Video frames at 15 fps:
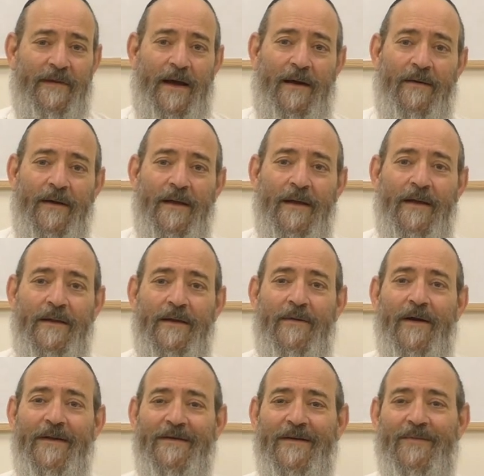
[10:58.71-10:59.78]
Now, the
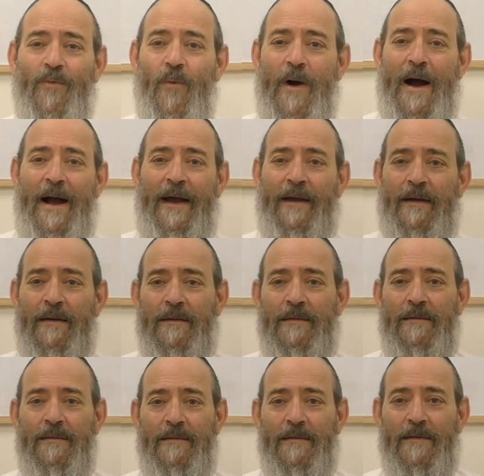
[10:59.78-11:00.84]
question is why?
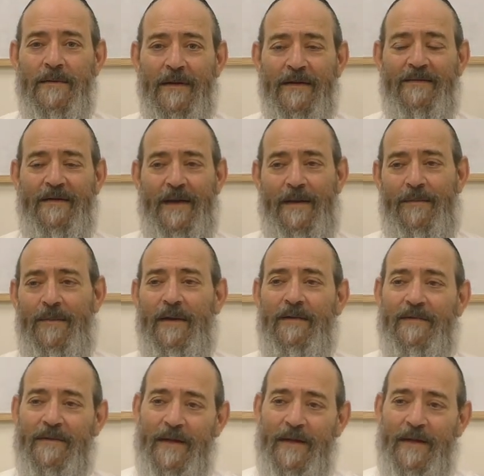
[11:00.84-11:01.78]
Let's say it means